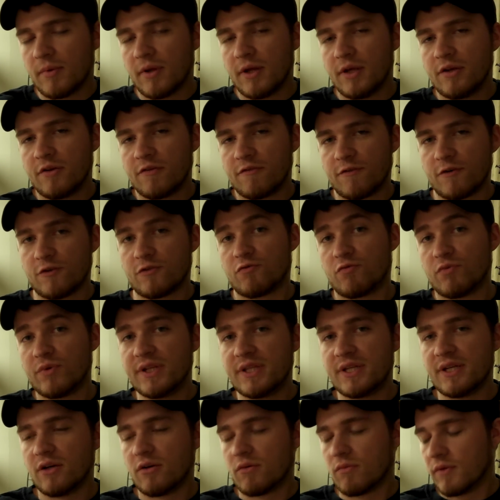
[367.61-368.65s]
but your first
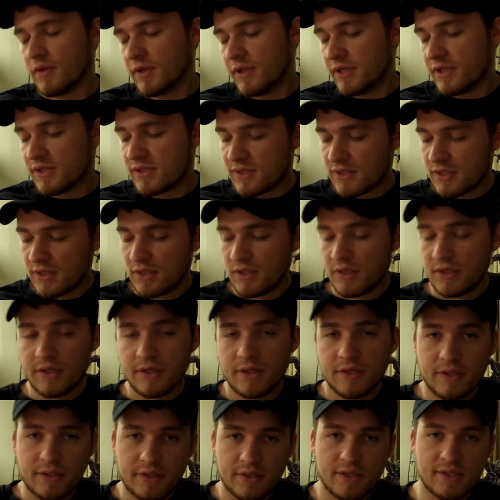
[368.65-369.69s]
retail release,
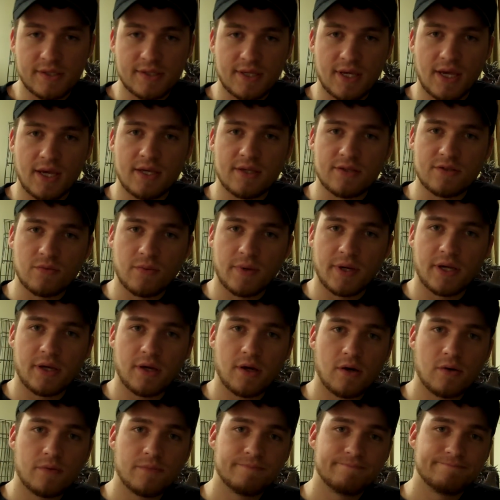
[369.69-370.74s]
Disgaea is the way to
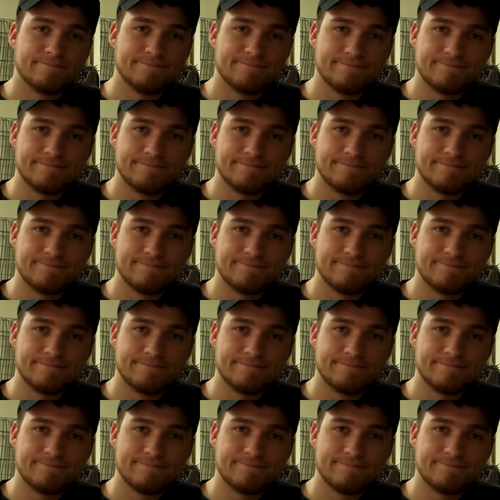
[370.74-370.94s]
go.